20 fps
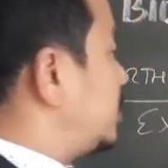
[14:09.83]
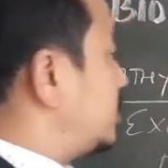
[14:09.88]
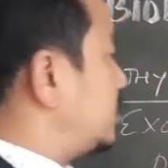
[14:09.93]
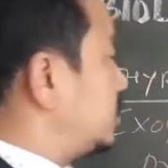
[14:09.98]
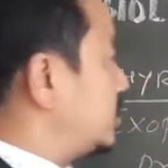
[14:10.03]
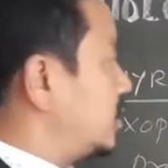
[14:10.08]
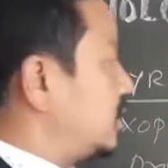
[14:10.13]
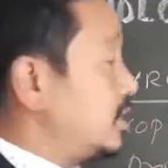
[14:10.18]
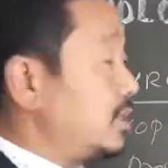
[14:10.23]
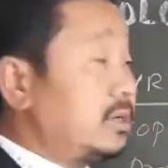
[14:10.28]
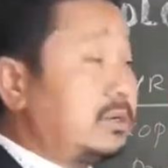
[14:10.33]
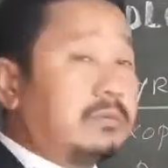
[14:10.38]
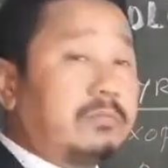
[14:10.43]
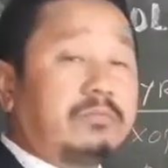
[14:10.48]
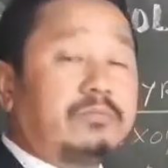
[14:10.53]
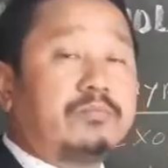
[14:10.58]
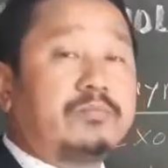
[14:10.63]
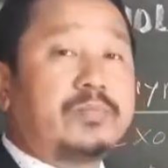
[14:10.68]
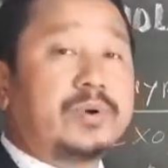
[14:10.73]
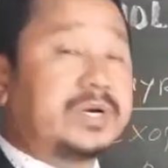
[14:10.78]
the
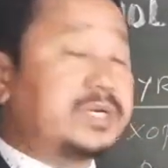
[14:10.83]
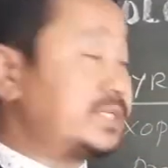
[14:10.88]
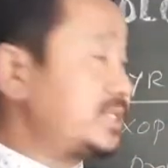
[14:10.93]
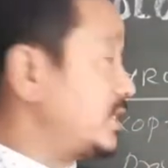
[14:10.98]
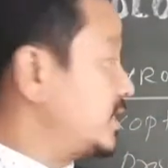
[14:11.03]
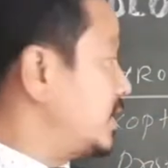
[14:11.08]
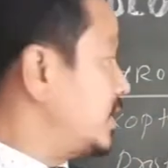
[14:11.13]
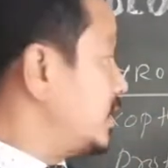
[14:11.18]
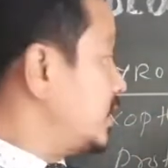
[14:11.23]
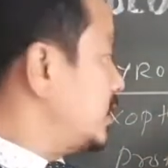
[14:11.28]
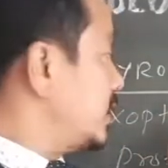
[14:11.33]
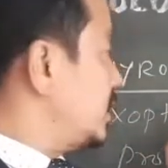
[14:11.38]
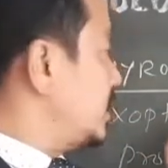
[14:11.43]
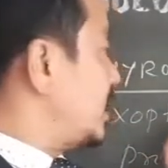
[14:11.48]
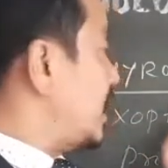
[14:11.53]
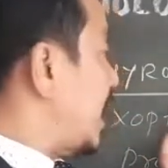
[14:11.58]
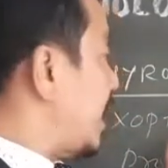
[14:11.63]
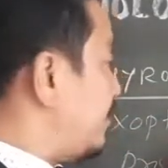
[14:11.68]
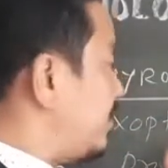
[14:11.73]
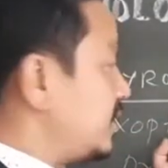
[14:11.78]
person
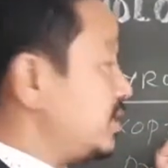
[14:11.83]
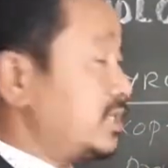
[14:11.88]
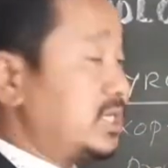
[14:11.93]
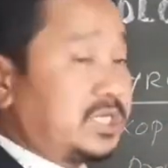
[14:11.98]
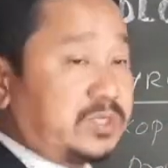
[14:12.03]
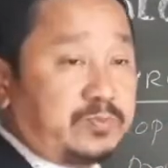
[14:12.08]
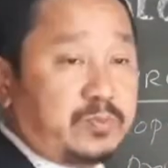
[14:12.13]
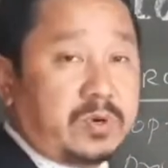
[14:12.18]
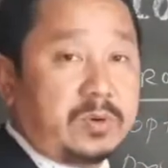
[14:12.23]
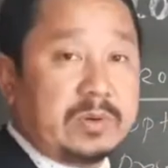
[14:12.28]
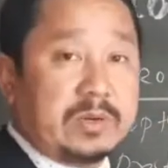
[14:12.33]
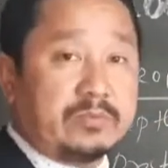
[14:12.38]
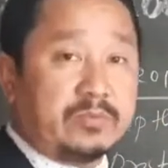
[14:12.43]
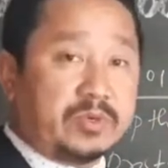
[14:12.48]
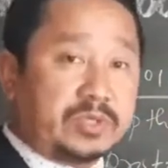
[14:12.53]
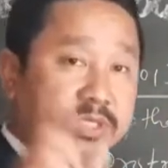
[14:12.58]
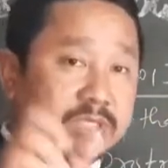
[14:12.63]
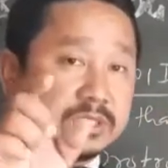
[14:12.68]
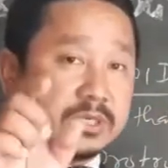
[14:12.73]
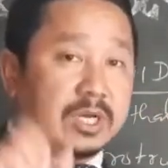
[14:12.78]
having this problem,
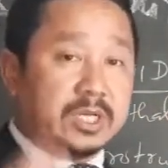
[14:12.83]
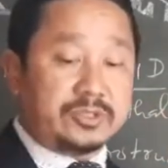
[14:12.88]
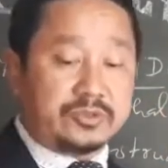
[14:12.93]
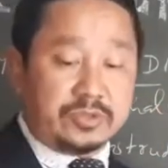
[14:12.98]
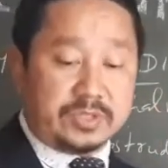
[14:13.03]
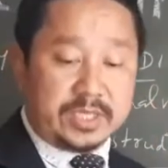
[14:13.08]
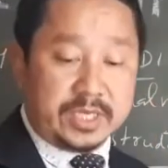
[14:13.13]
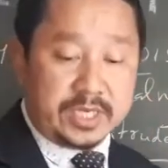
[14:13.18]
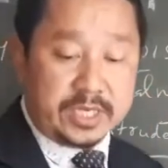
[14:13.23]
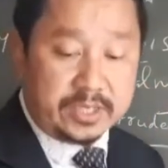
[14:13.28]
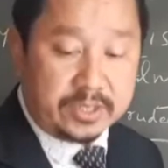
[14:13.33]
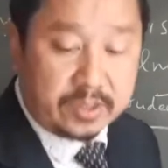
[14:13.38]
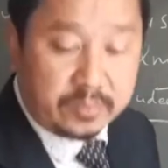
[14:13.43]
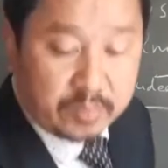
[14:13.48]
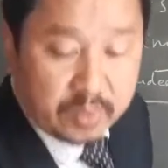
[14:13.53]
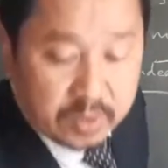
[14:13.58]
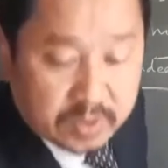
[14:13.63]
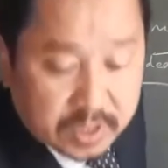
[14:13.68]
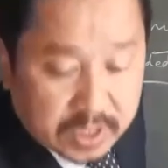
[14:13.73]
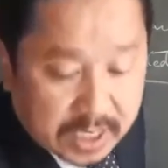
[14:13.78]
which is also there in your
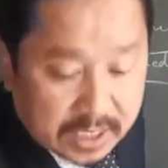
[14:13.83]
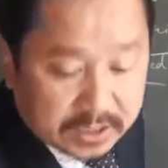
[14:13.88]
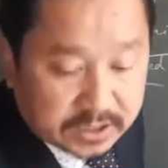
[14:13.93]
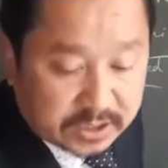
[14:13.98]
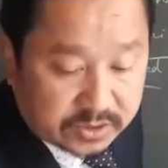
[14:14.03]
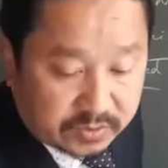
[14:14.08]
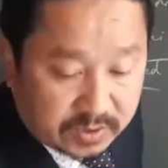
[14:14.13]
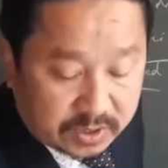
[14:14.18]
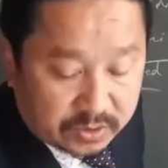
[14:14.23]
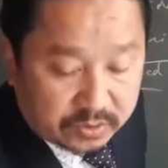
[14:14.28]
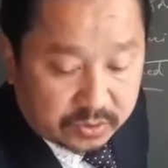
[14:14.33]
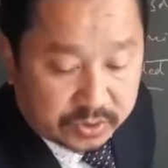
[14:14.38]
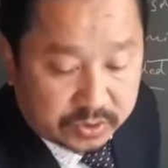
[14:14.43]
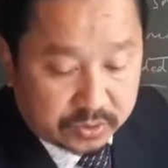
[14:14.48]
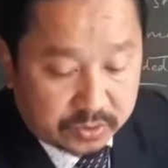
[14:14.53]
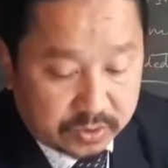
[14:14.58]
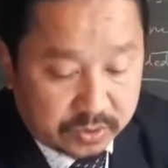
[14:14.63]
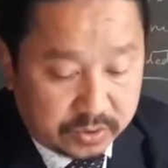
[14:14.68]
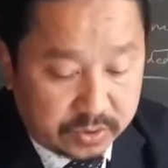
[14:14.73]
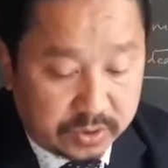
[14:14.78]
book. I just want to
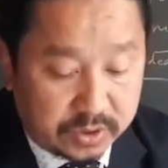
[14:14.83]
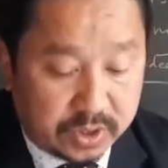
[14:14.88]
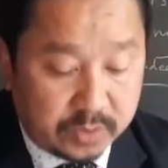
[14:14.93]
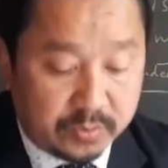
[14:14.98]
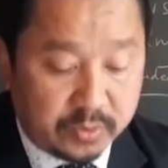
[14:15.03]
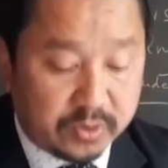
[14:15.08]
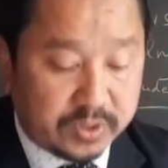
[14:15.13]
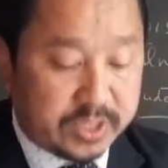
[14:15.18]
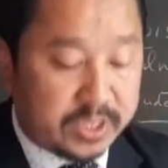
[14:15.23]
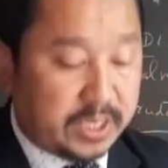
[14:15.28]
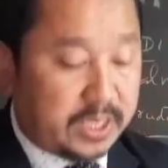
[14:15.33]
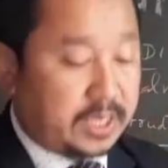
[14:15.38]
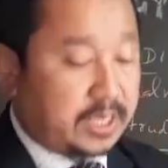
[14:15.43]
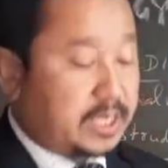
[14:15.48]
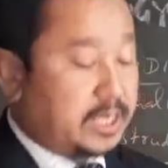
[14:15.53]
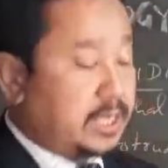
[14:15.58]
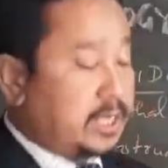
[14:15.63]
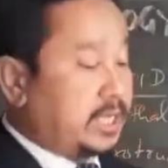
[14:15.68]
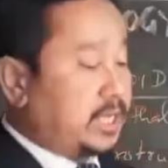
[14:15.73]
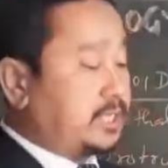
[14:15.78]
show the book here.
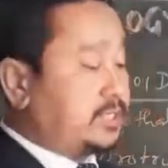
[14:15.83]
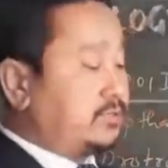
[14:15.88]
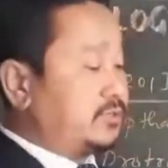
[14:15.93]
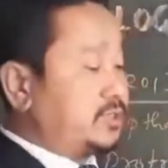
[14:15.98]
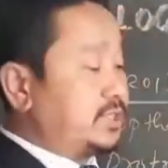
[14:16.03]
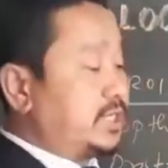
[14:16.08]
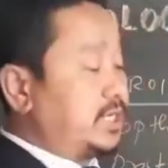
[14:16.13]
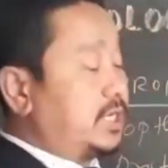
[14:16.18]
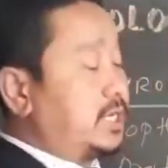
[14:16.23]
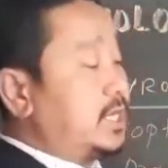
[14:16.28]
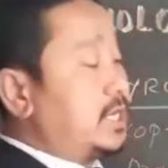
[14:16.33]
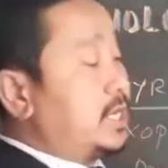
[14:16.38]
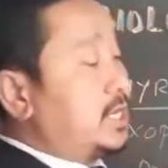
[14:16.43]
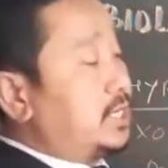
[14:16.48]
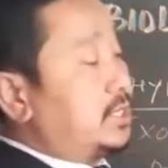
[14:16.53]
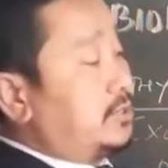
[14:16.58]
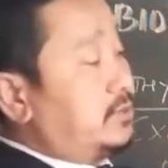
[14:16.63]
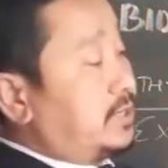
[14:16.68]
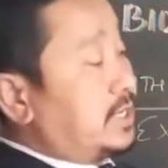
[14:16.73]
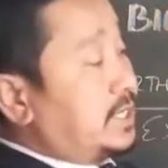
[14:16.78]
Is this here?
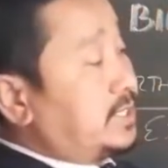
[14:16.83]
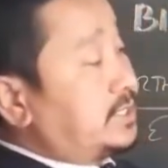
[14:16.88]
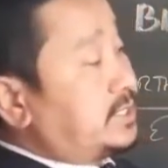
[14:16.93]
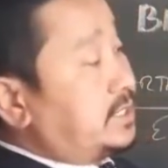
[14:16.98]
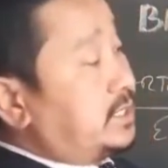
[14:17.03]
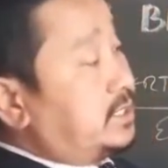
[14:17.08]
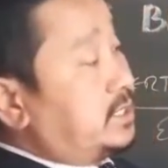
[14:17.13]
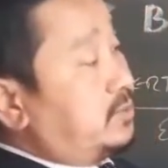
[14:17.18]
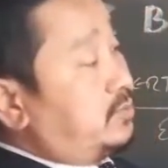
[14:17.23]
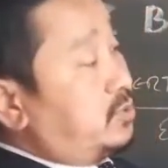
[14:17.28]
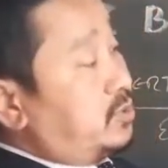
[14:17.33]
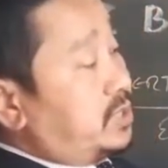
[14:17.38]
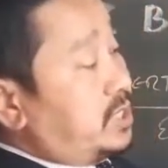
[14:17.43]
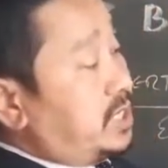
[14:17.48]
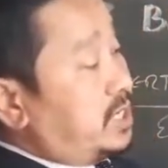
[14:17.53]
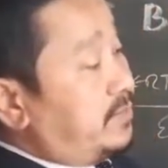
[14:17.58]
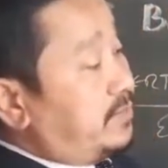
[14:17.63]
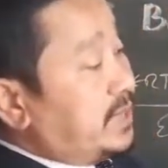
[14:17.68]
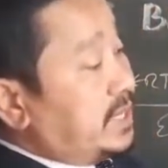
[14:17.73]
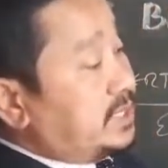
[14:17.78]
You can see the book
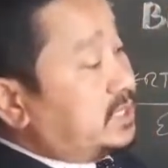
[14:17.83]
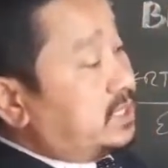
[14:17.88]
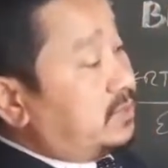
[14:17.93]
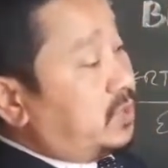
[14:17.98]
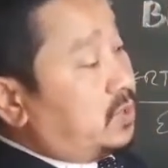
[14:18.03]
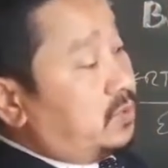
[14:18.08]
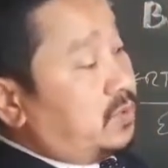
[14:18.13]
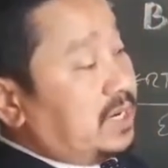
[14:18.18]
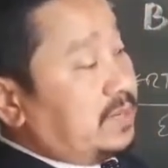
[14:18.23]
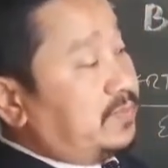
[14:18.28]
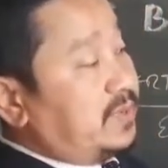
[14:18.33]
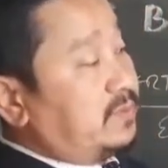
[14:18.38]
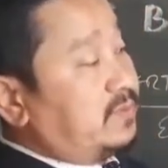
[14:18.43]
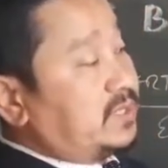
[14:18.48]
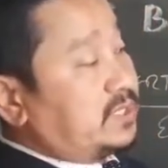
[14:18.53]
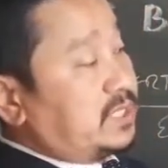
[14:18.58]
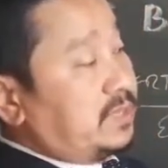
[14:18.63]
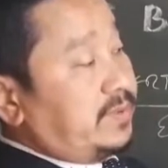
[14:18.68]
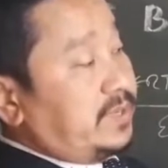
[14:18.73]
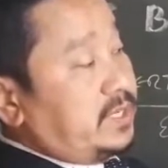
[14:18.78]
here, page number
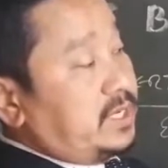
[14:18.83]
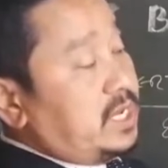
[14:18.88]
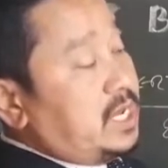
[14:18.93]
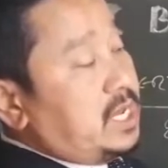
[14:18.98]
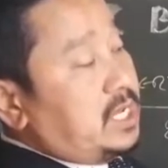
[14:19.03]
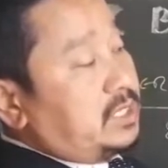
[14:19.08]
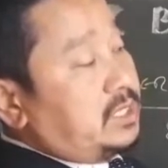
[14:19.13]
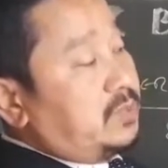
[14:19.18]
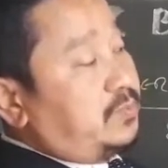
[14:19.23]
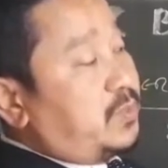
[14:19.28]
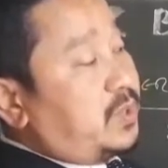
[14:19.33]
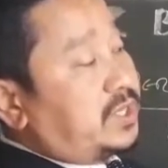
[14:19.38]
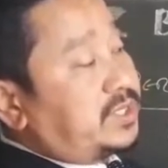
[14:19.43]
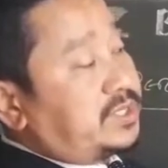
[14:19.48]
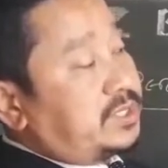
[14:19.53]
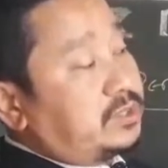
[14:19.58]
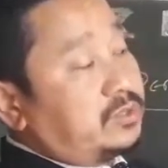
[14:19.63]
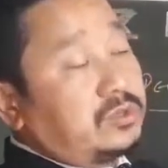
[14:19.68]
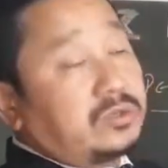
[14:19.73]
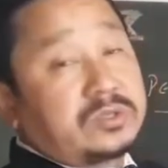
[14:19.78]
157. The
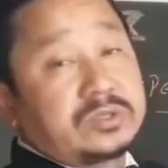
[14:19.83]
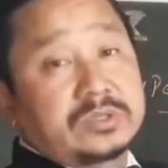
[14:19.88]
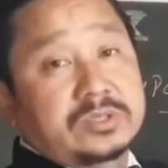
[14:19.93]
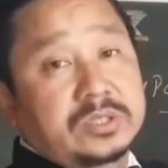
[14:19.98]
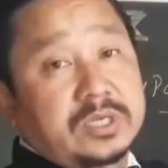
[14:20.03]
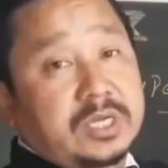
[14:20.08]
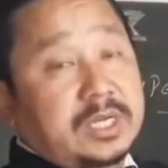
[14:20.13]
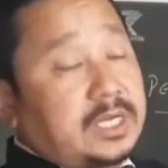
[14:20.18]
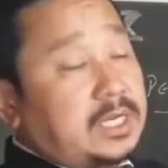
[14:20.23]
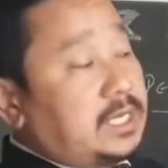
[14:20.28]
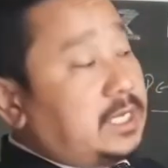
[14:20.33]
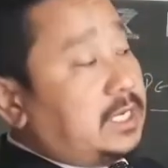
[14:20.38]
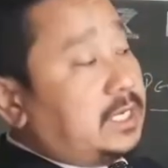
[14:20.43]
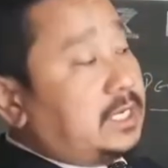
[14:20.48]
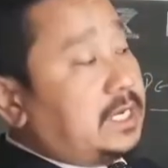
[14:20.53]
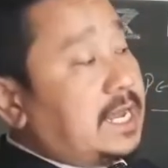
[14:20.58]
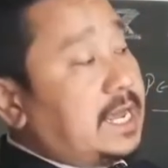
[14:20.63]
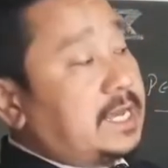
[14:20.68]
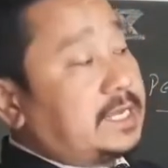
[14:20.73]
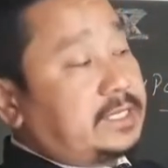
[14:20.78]
person looks
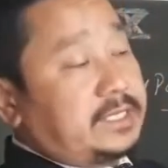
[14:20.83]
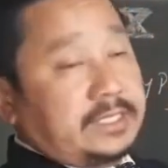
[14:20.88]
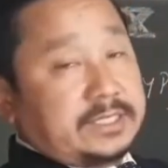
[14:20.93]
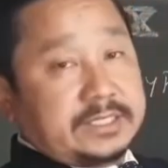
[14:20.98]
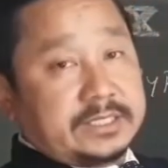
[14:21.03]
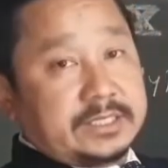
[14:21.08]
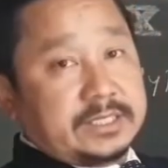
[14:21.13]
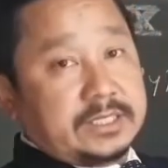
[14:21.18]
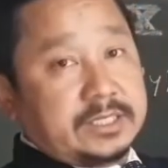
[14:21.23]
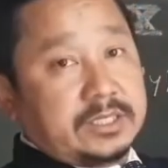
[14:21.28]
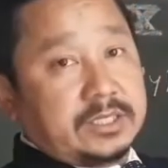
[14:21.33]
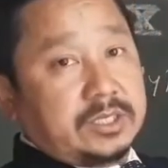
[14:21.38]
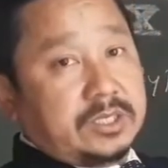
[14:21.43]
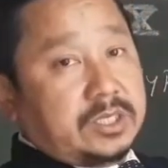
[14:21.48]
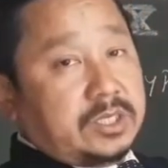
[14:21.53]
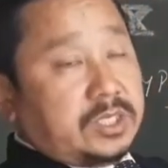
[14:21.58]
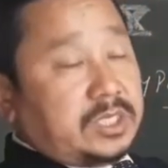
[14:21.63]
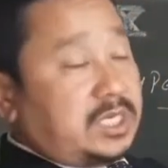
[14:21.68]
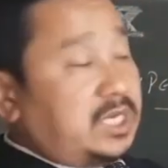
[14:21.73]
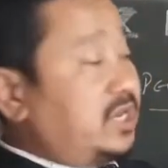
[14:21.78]
like this.
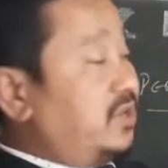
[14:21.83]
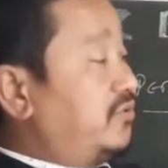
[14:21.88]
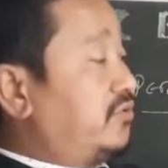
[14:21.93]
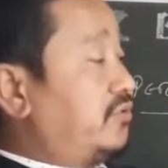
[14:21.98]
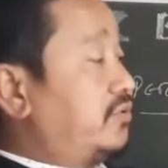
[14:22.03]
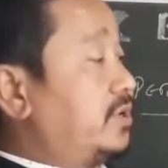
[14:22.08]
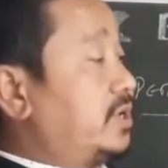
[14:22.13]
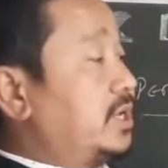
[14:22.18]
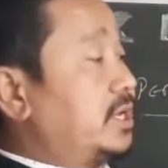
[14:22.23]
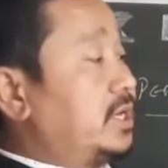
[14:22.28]
If